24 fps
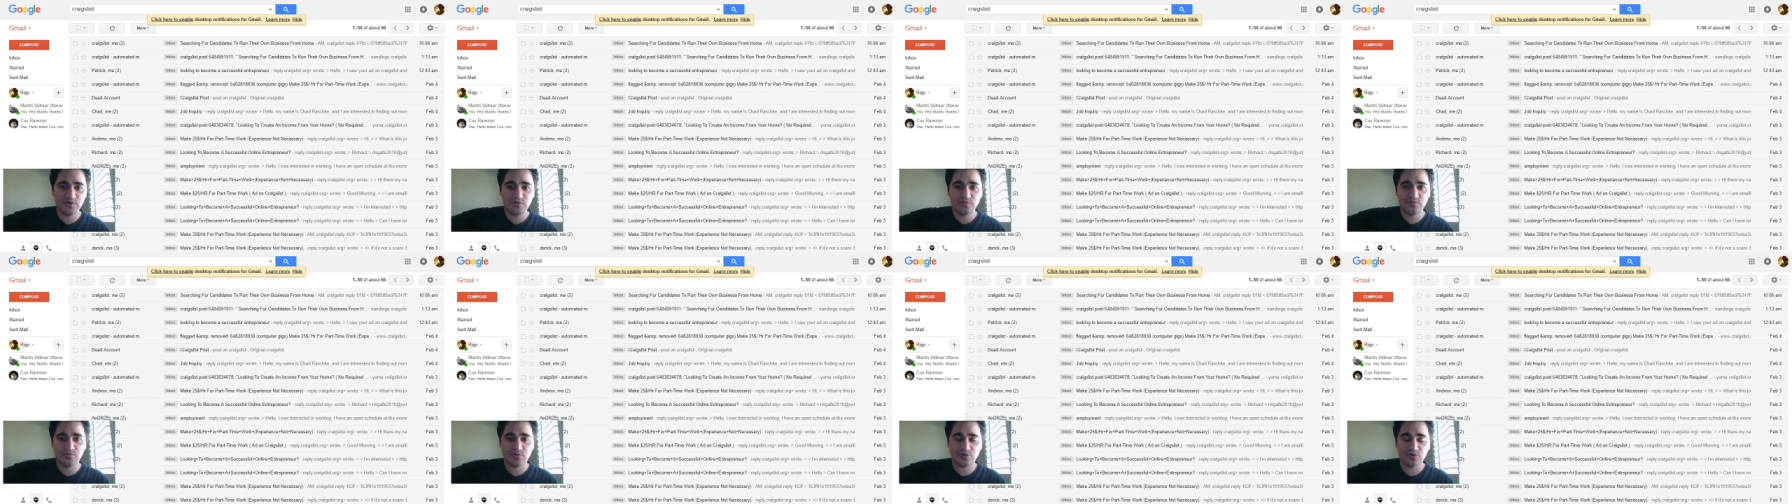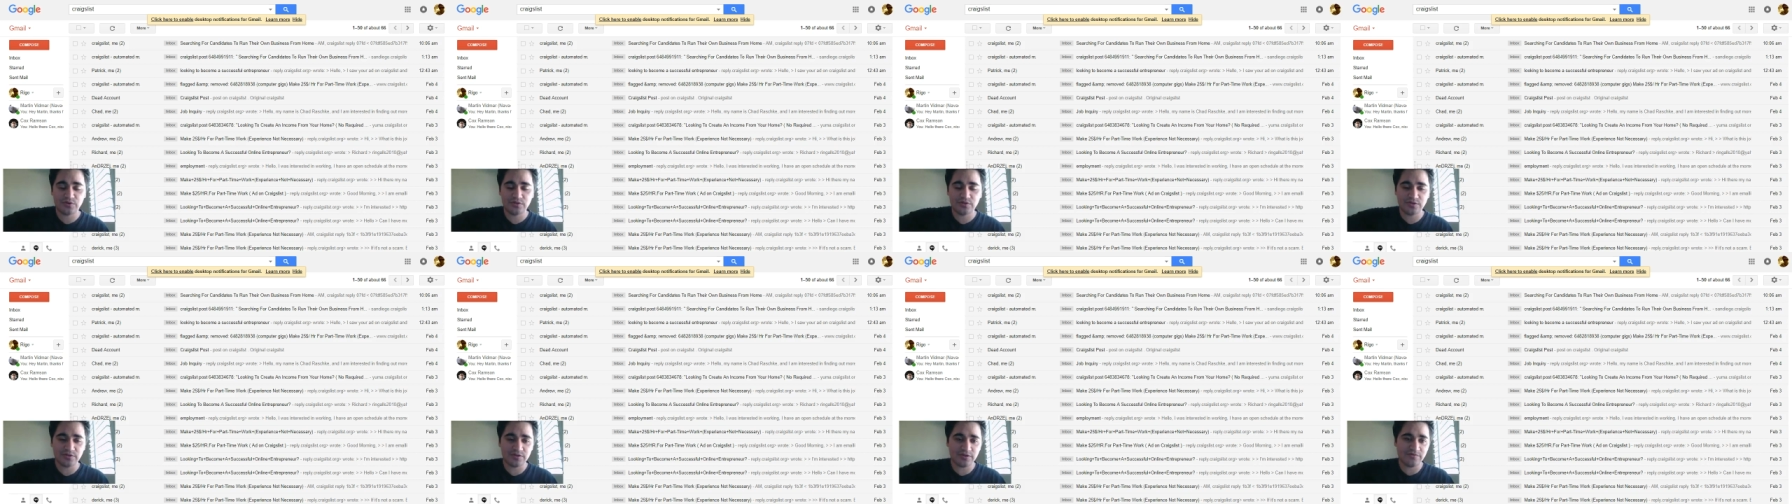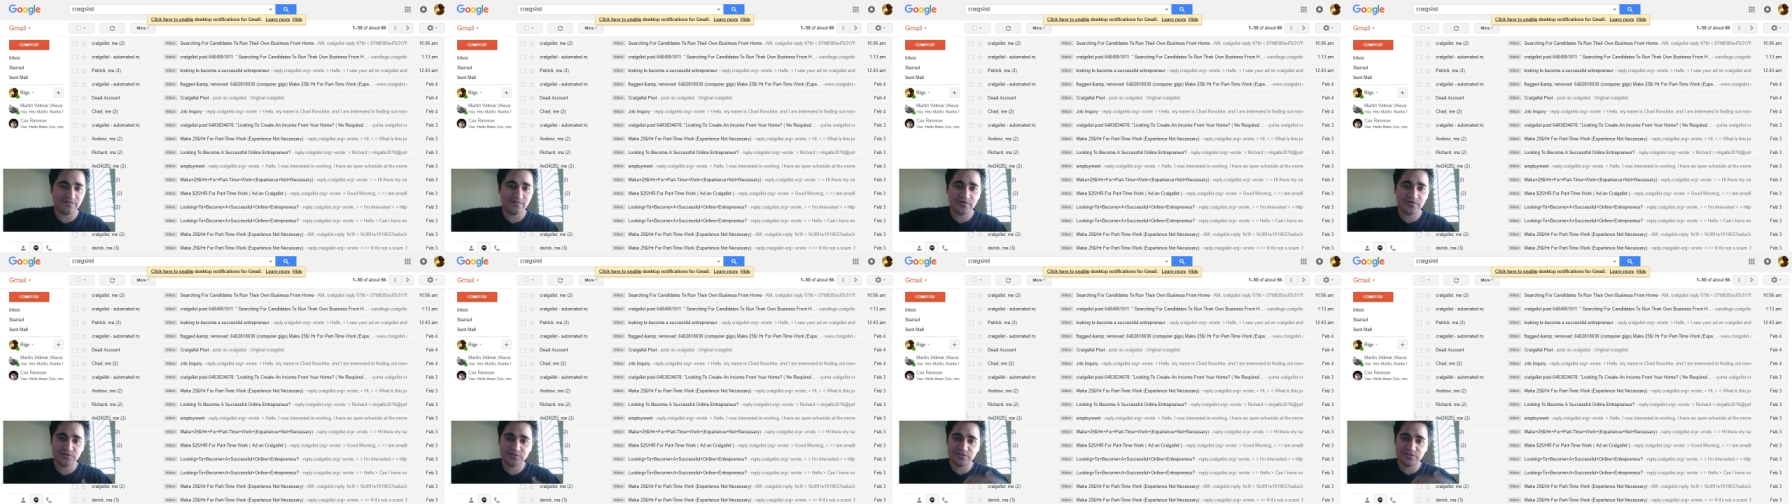the
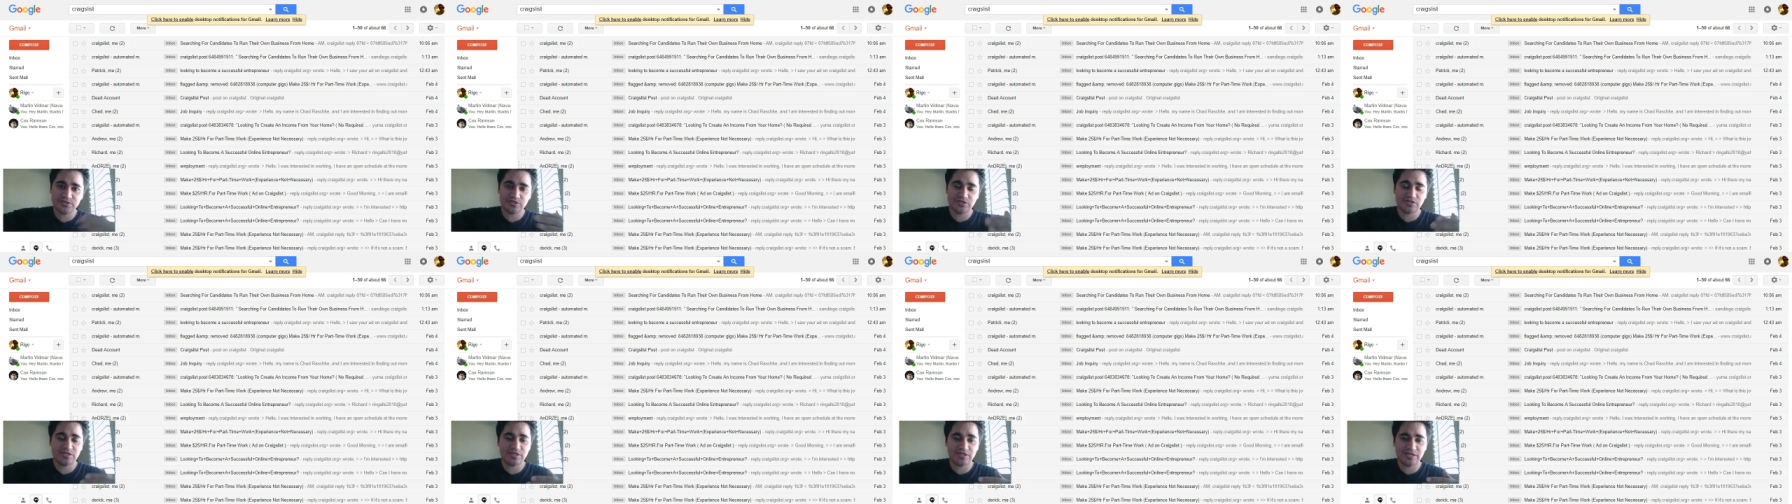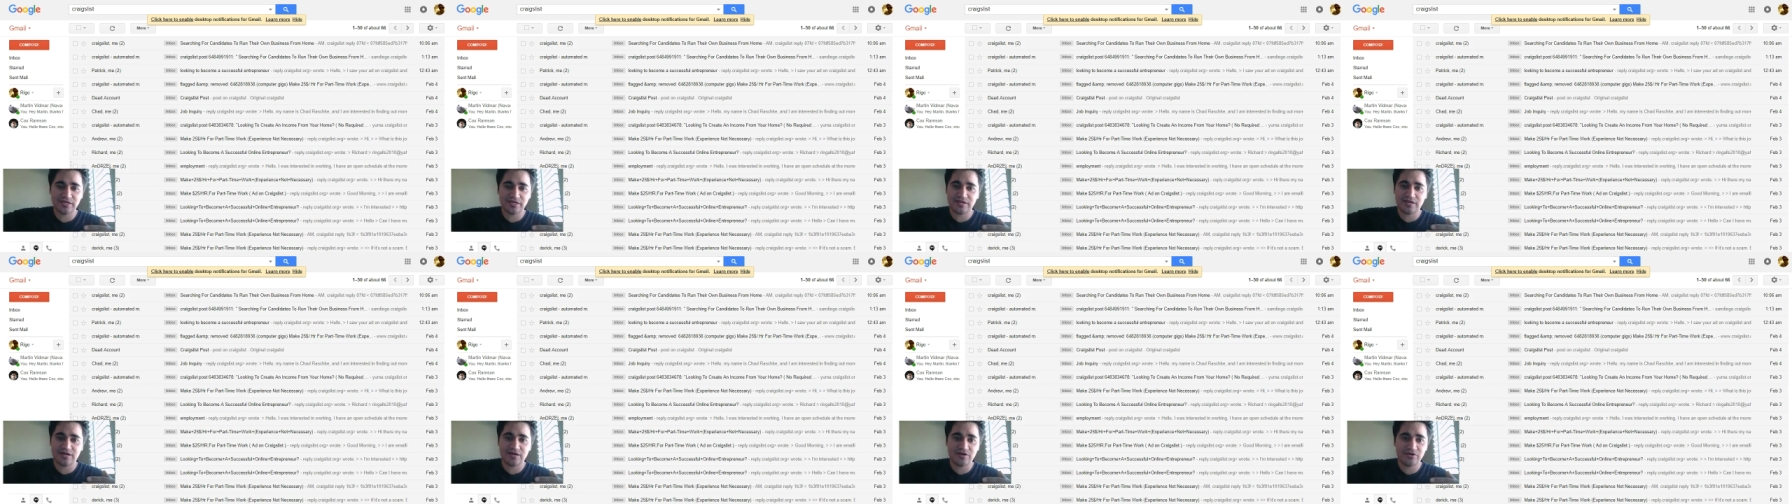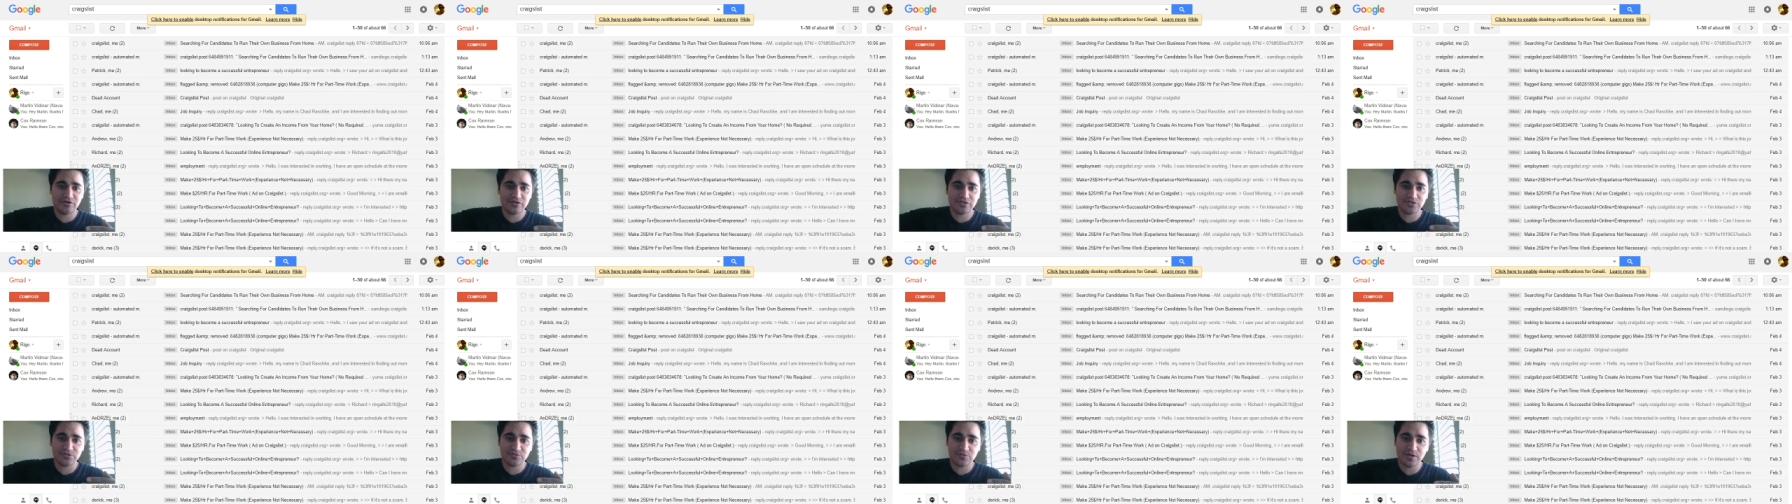conversions are going to get higher
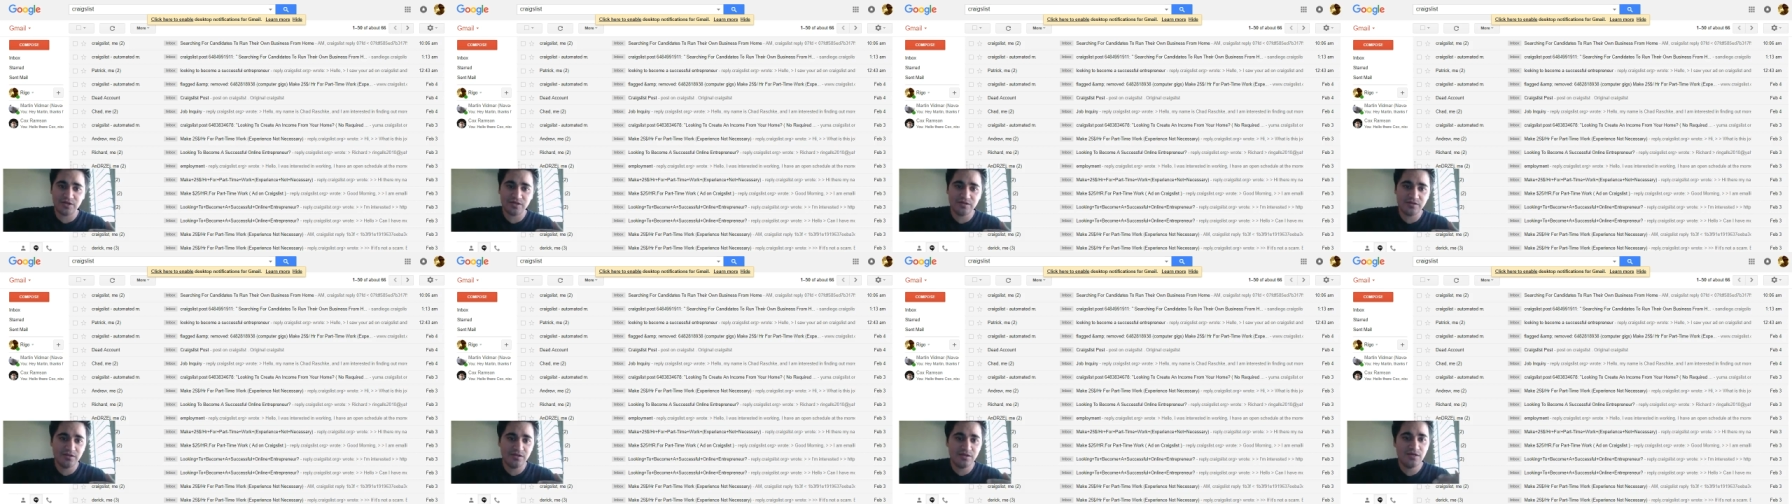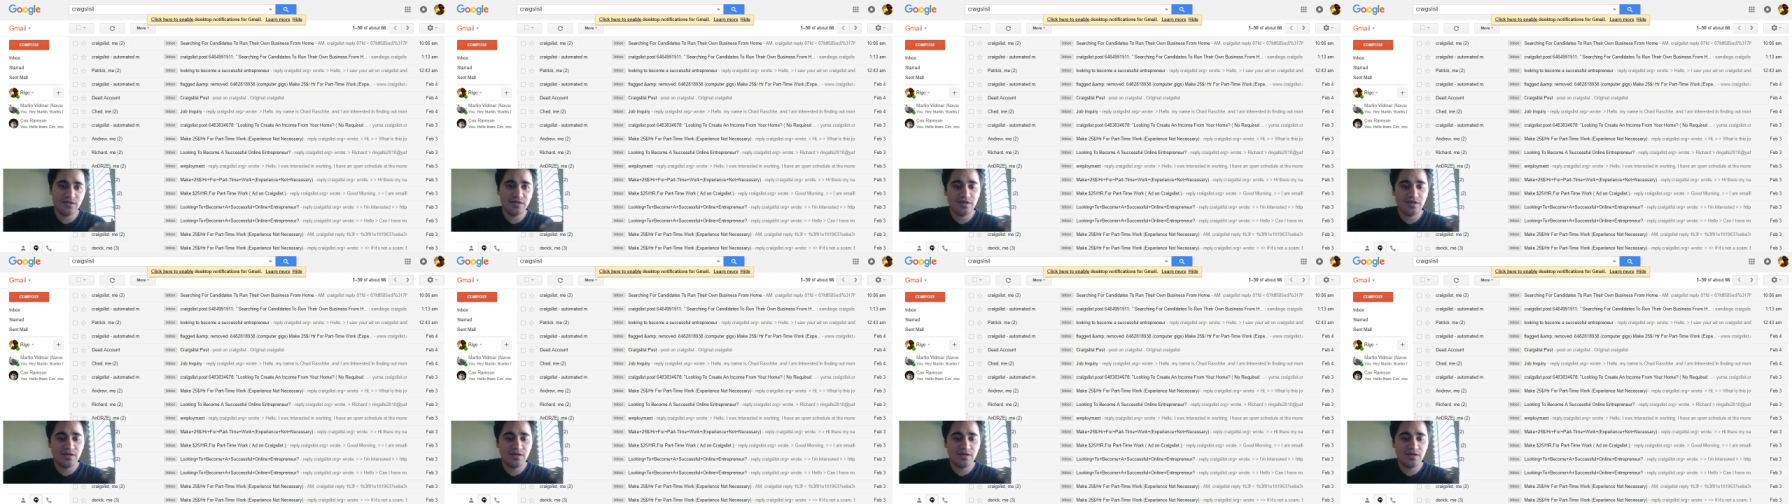as well.